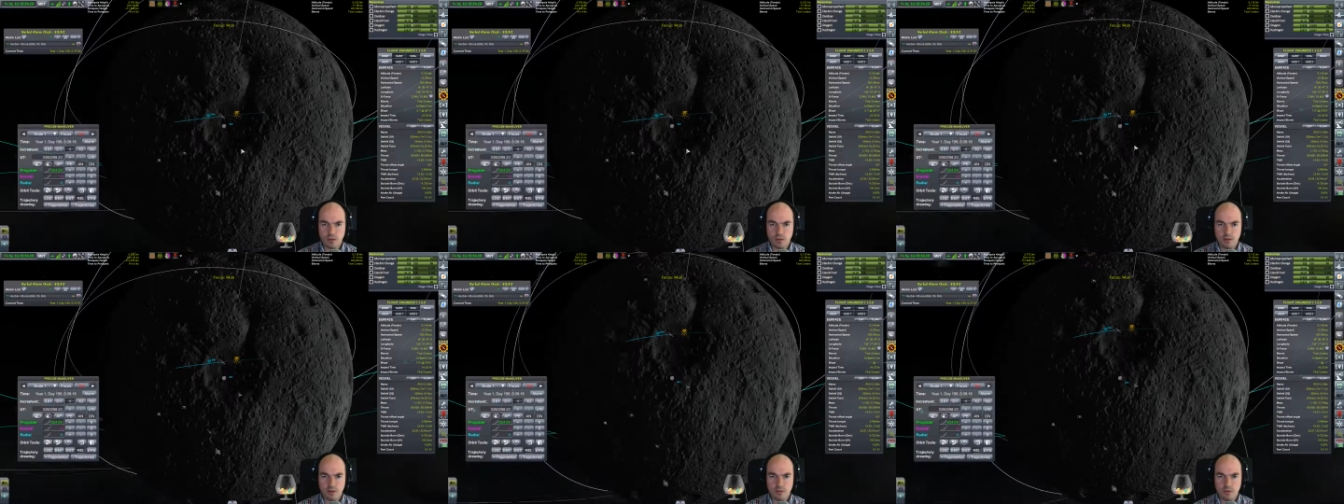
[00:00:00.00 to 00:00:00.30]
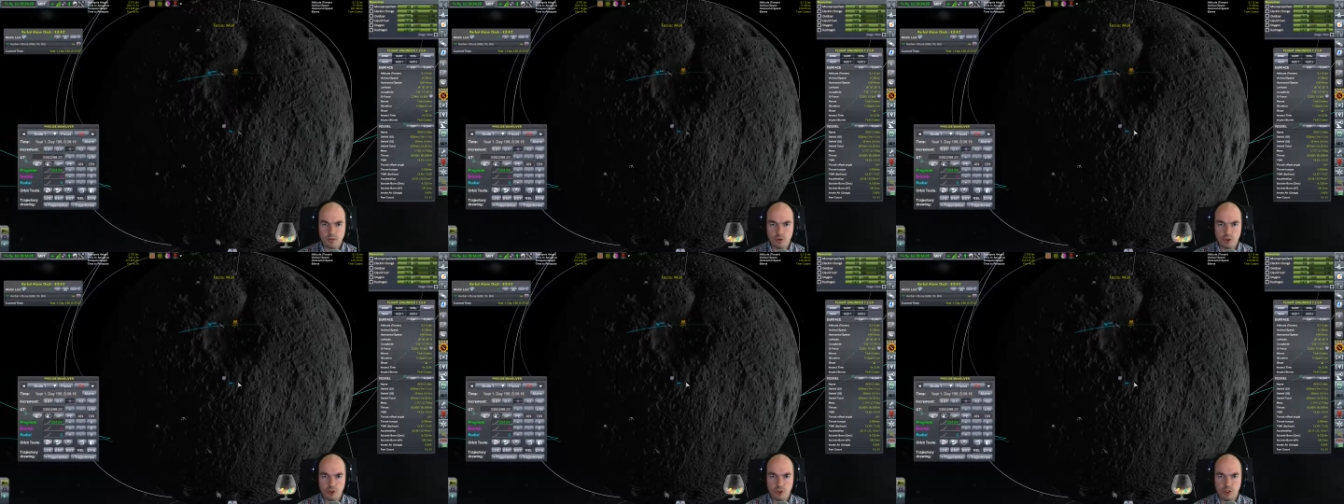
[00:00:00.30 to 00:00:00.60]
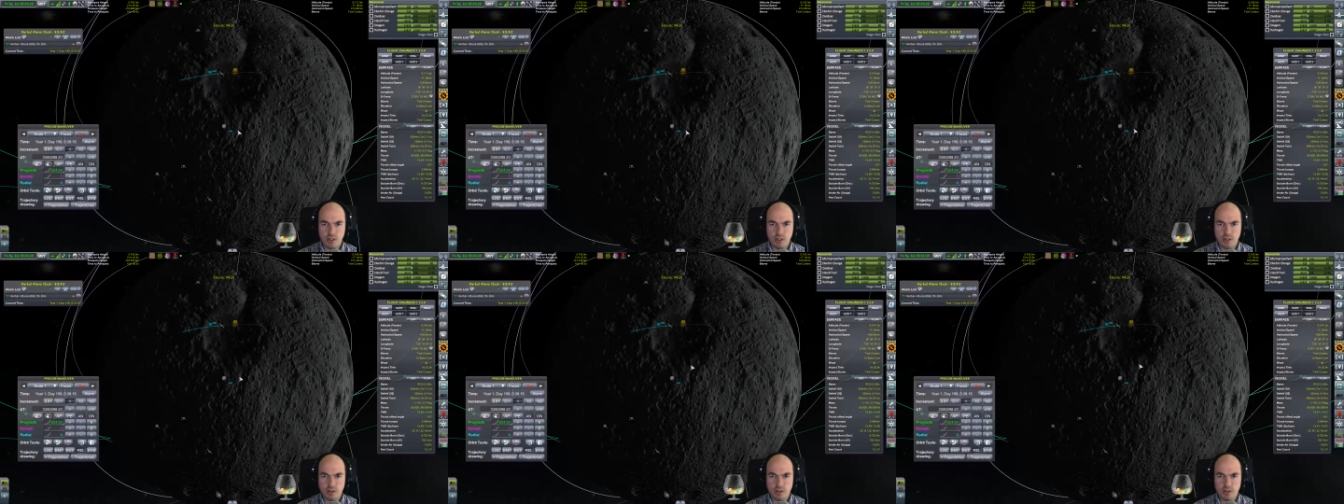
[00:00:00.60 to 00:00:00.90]
Let's
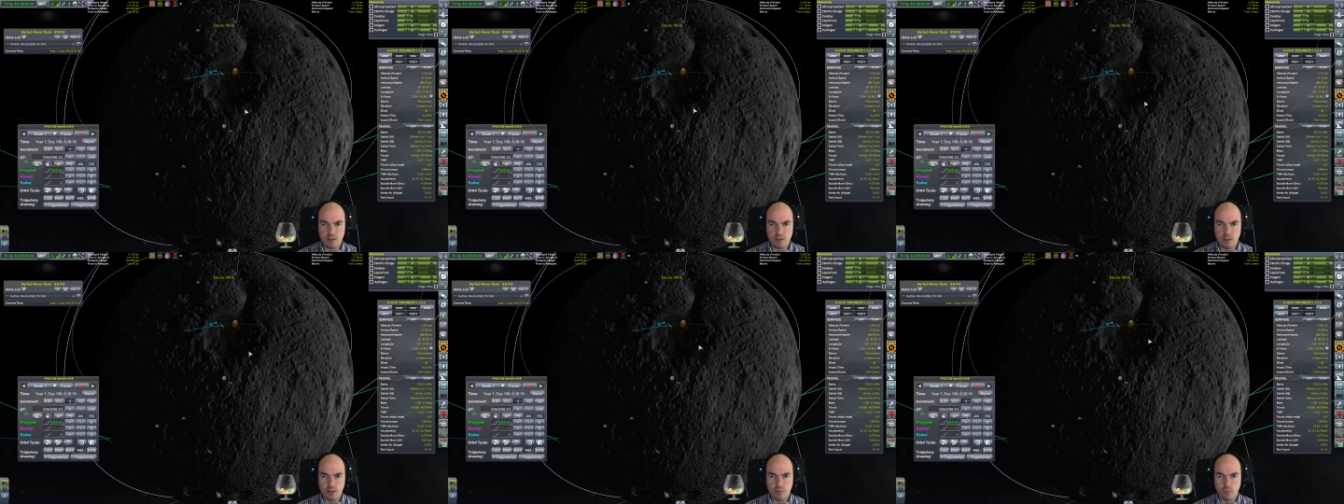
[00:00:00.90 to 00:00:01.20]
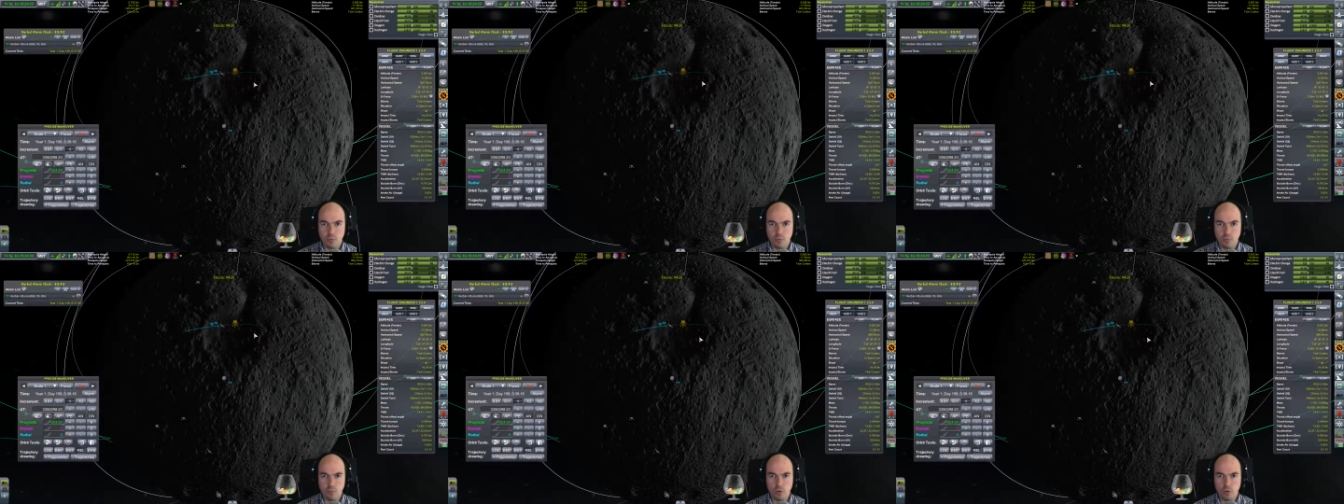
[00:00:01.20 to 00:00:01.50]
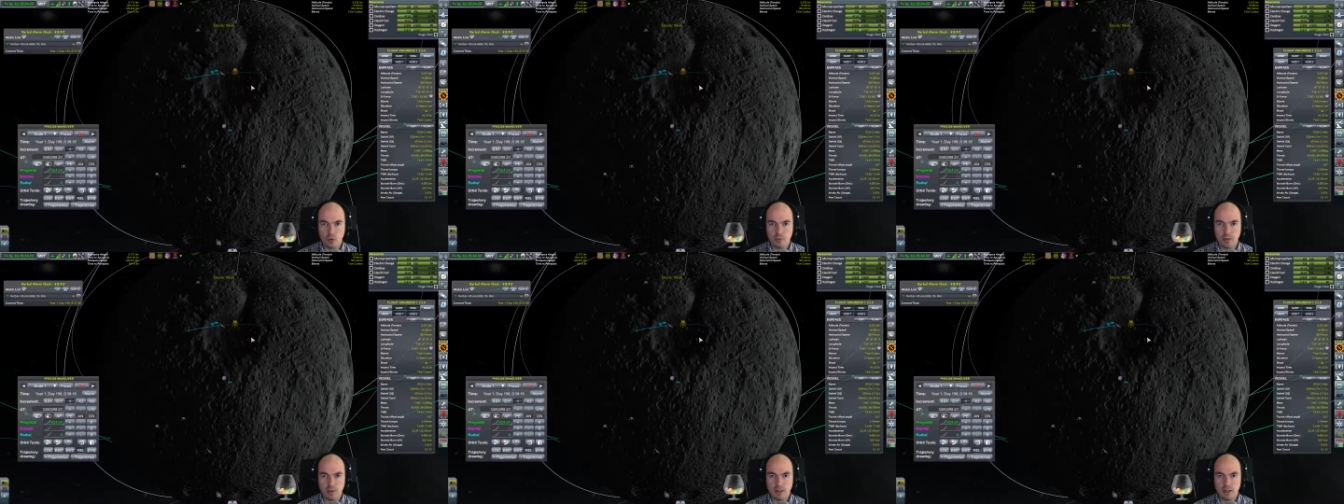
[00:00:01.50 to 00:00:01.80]
check. Yeah, we
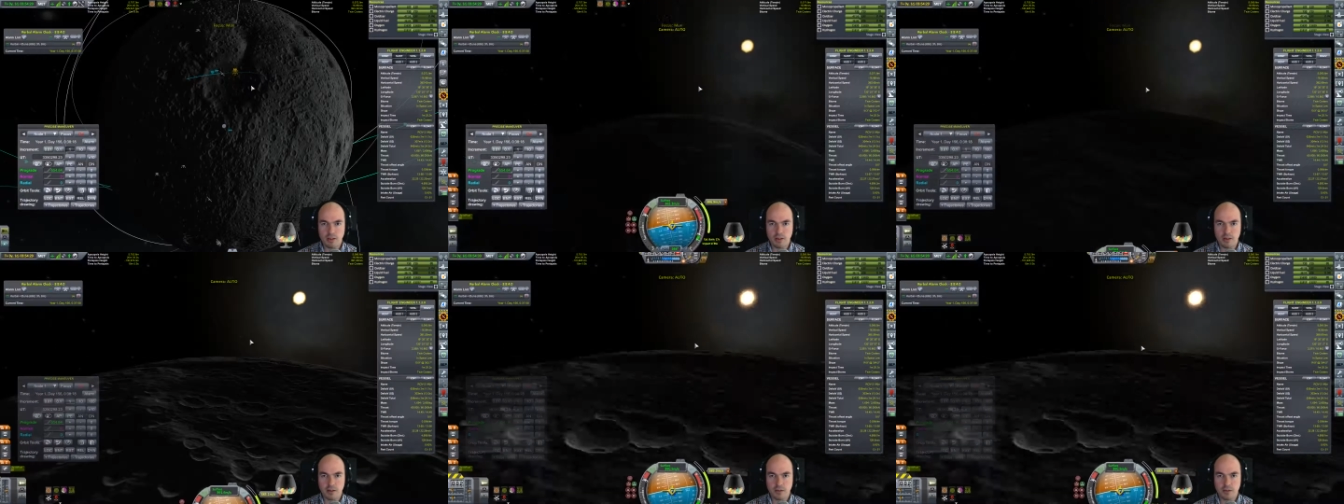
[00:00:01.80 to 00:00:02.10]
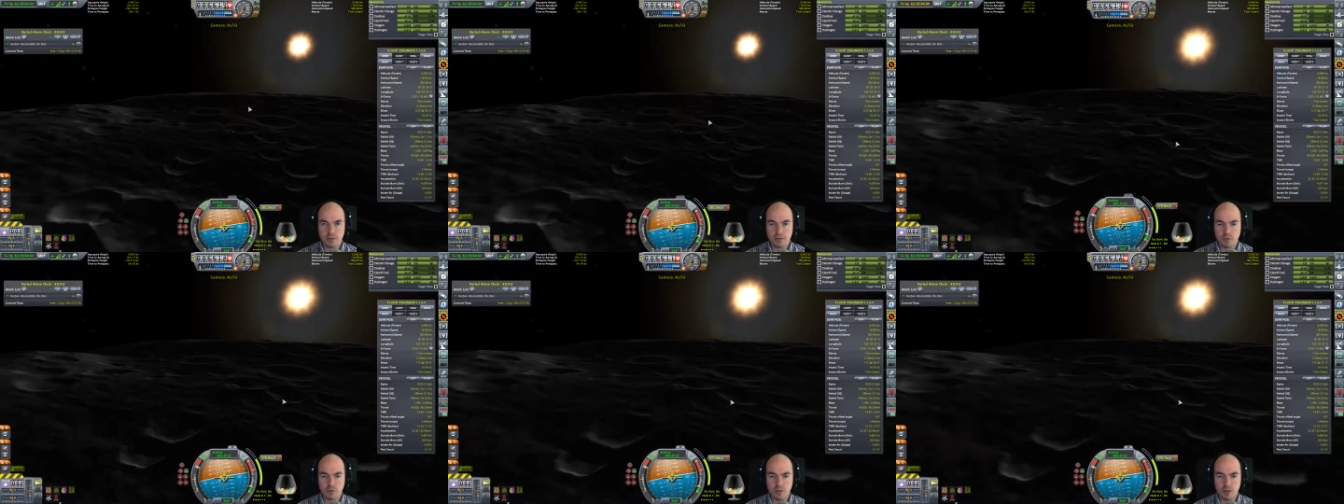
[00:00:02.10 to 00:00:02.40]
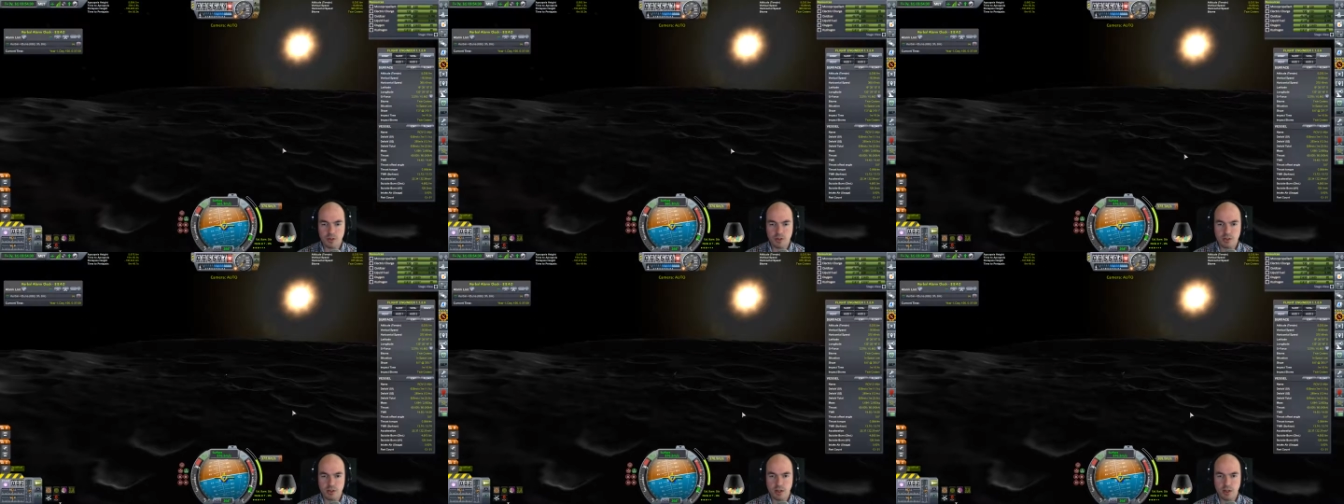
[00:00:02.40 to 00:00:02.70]
will be landing in this
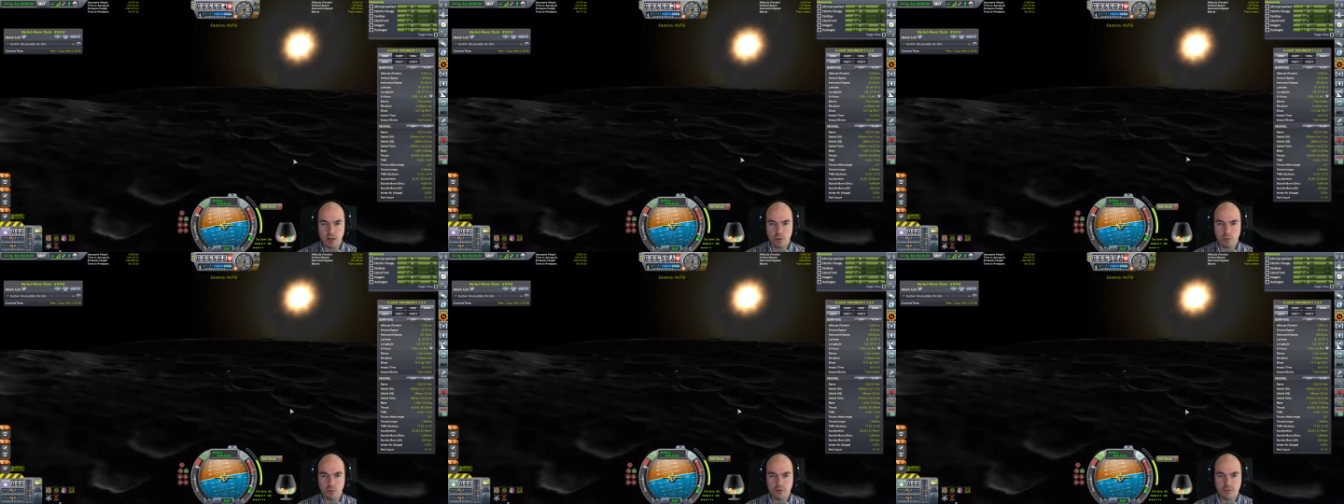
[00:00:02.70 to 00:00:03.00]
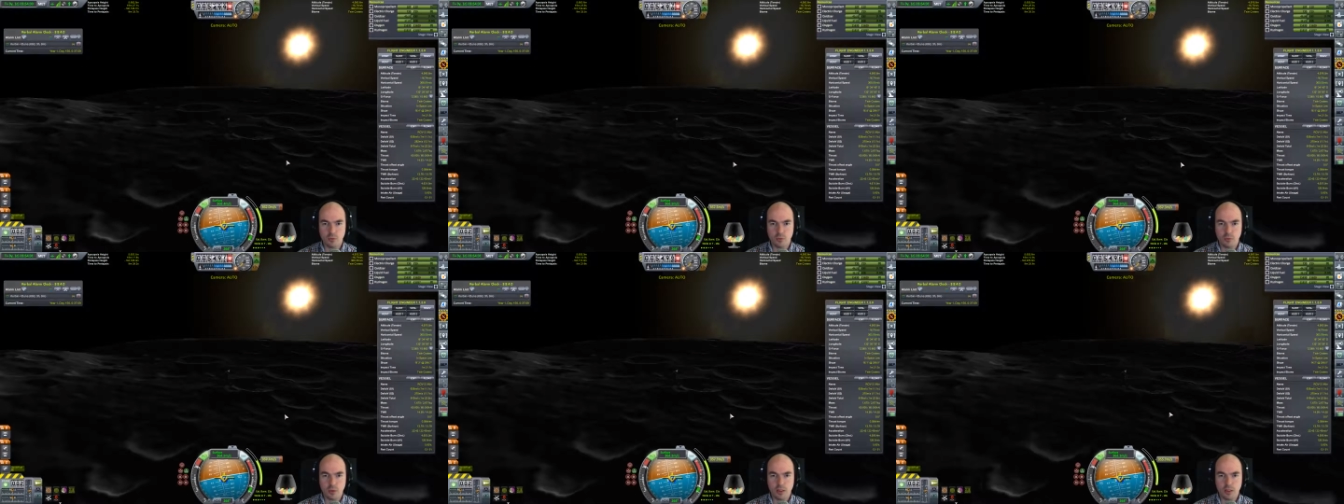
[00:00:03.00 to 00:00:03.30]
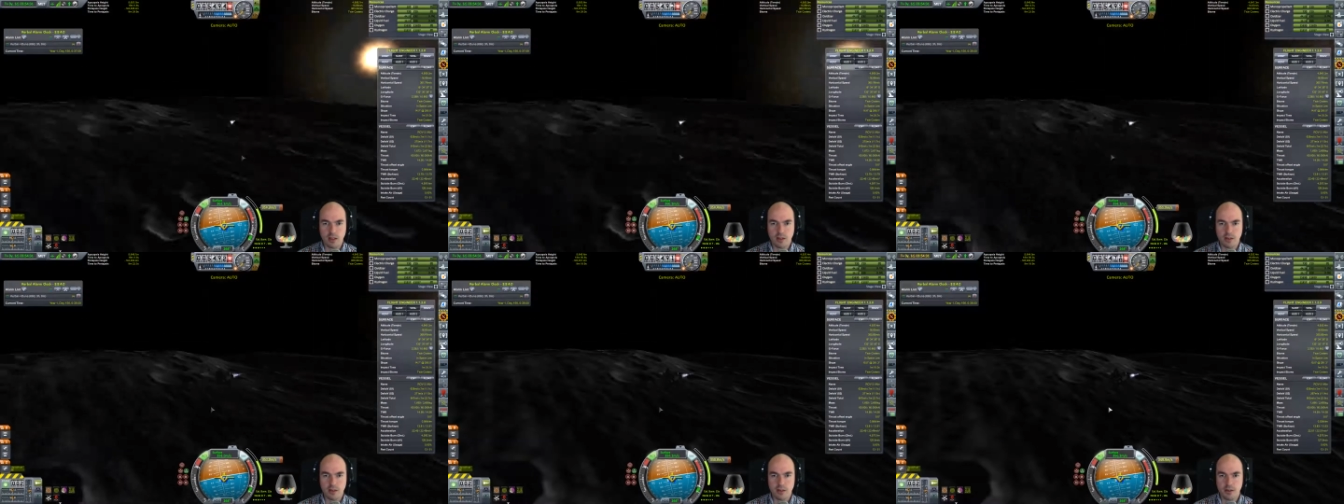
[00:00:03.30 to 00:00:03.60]
crater however we
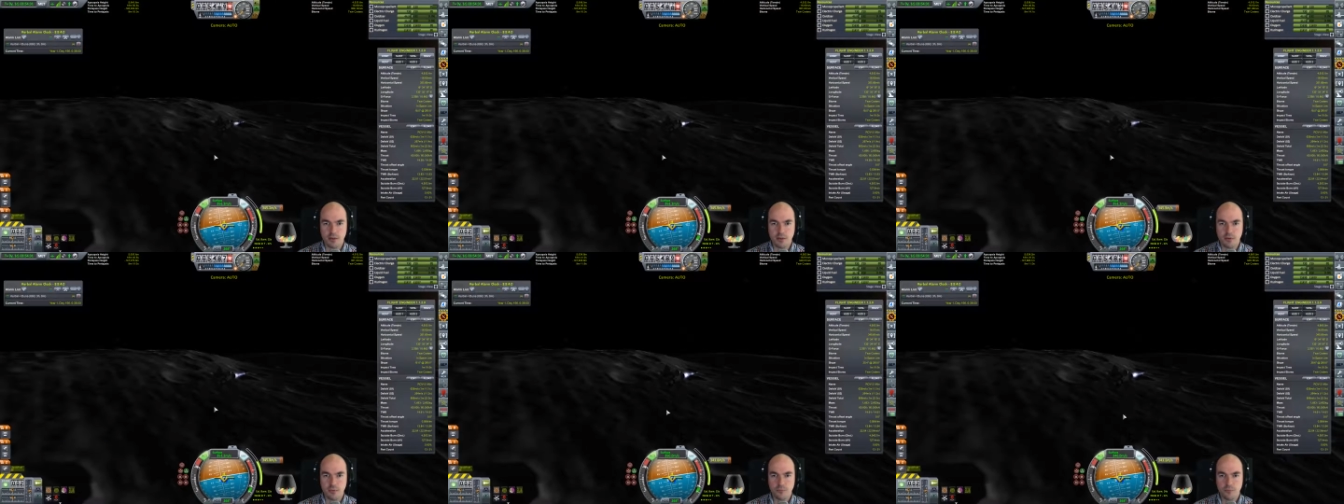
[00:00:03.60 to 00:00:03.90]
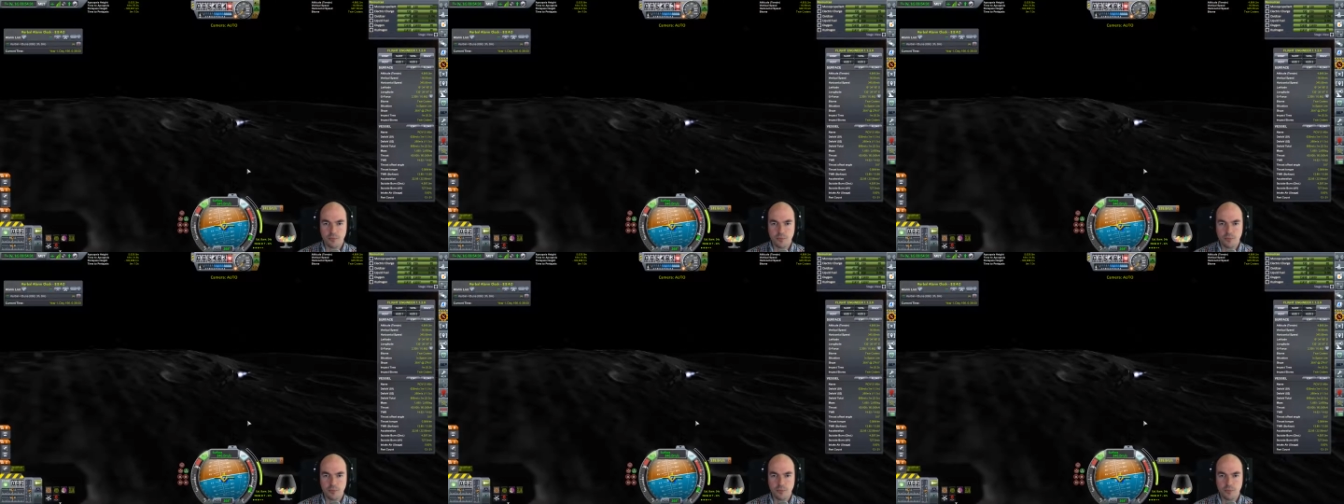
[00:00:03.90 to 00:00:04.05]
land now.